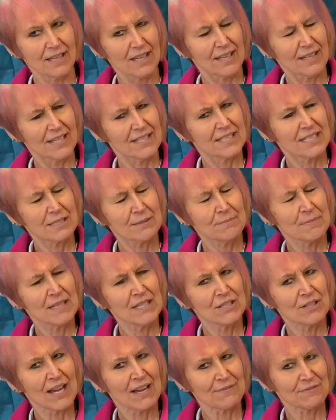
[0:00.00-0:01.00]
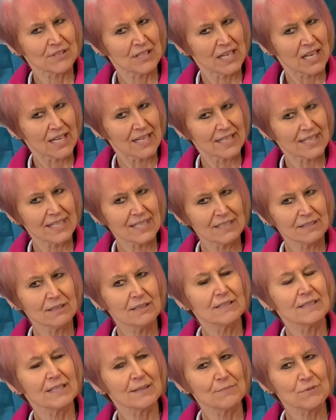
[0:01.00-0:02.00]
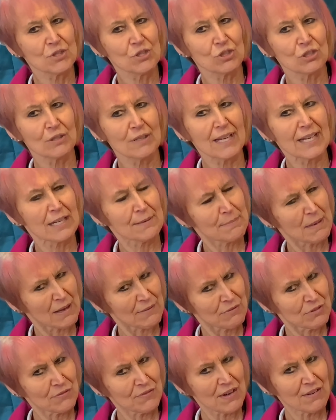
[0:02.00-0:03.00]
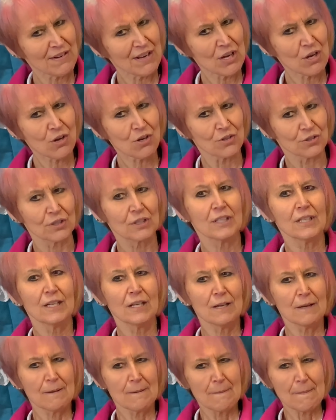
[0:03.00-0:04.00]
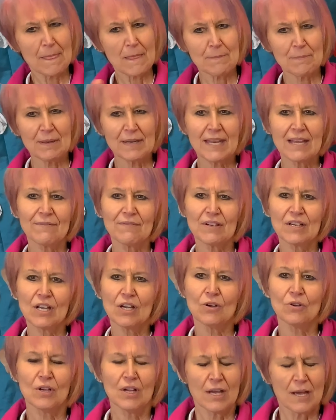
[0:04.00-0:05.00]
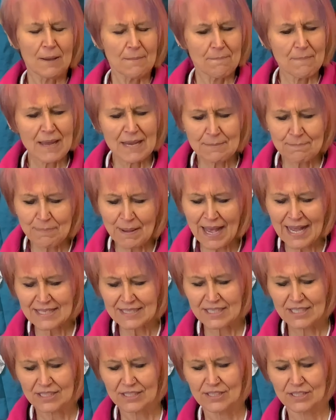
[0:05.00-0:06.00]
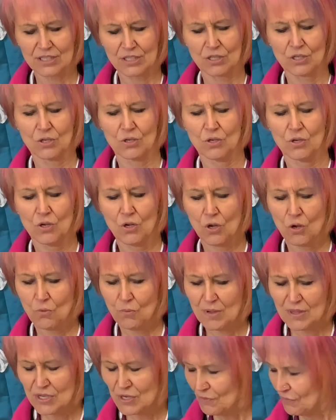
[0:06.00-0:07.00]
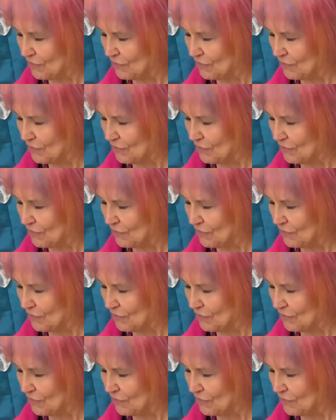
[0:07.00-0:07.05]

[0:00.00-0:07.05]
And it doesn't mean you have to like it. Some children like it, might feel very odd. But have a go. Make patterns with your